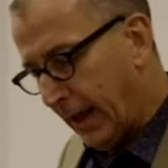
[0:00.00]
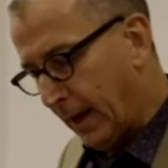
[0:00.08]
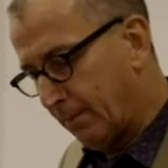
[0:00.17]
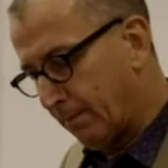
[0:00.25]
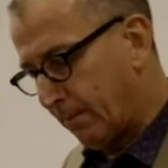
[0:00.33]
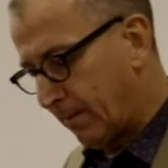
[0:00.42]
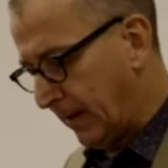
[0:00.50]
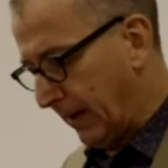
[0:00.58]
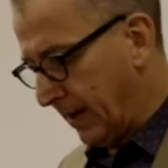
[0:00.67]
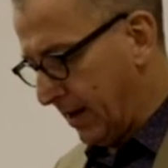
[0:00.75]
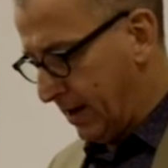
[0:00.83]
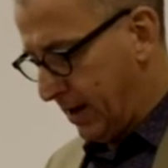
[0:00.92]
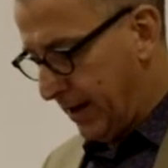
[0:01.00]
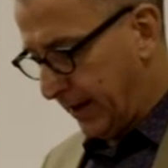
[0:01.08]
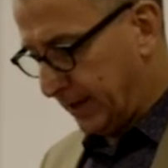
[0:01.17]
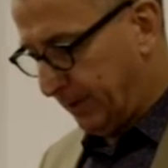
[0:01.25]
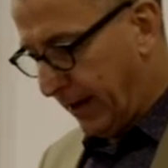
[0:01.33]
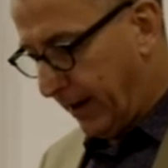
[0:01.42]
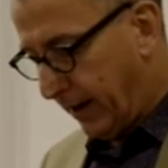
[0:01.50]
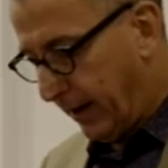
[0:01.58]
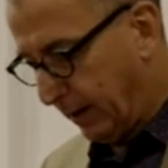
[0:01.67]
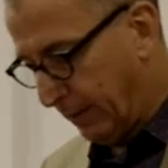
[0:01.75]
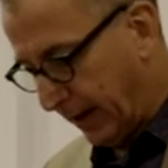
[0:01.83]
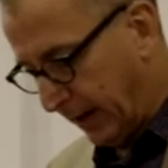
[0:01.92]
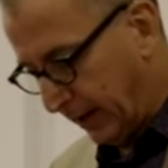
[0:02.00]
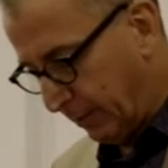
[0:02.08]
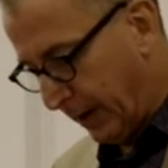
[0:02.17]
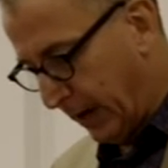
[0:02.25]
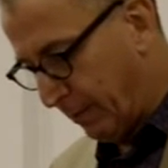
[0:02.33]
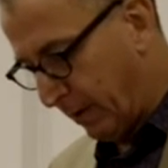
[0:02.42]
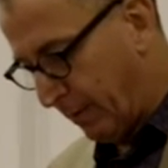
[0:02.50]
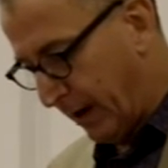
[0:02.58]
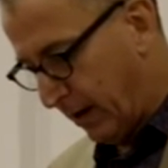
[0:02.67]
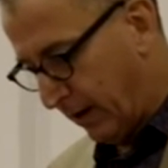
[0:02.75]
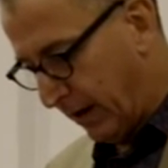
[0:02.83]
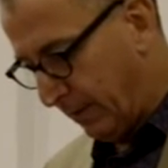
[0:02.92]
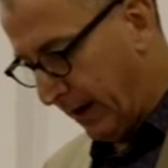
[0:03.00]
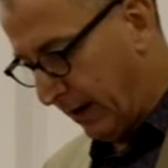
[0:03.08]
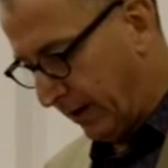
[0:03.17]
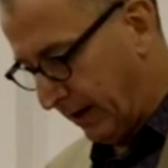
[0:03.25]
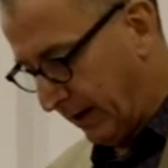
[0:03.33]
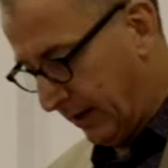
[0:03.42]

I explained a little bit in the paper about